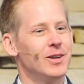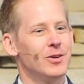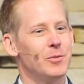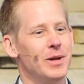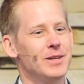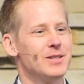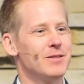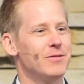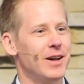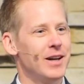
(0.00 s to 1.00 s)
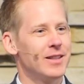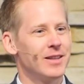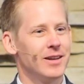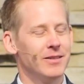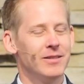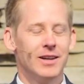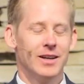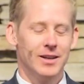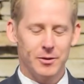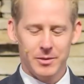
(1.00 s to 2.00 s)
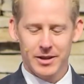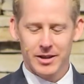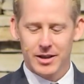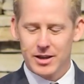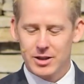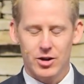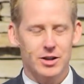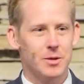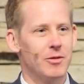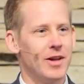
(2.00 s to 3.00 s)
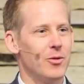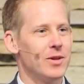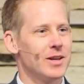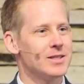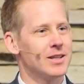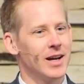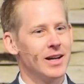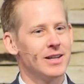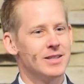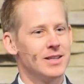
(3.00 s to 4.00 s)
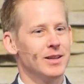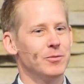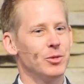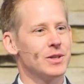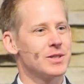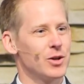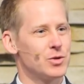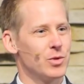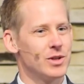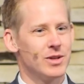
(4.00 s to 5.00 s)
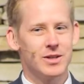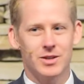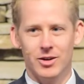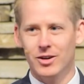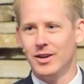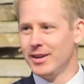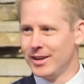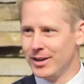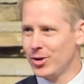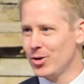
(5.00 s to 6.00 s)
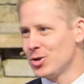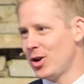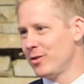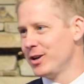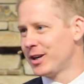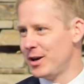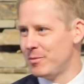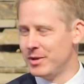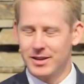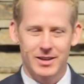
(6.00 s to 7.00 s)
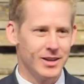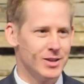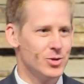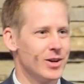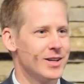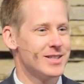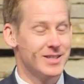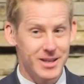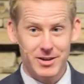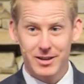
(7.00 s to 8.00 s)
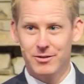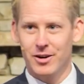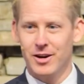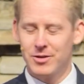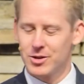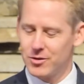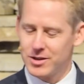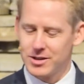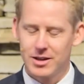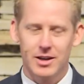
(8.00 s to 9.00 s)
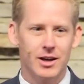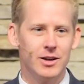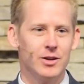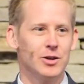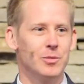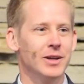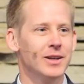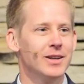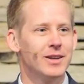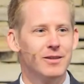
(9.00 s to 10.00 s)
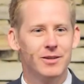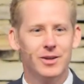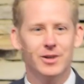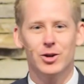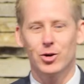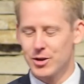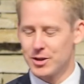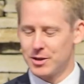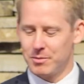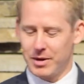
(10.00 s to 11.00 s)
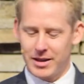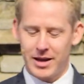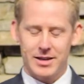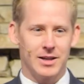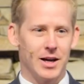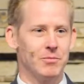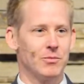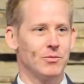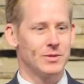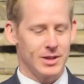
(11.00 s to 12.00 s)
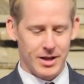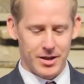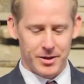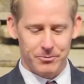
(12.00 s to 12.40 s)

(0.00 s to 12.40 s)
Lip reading: repentance and faith, and he'll be sharing some of that with us tonight as he brings God's word to us. So encourage all of you to come and join us this evening for our evening service. I know you'll be very encouraged by that time together.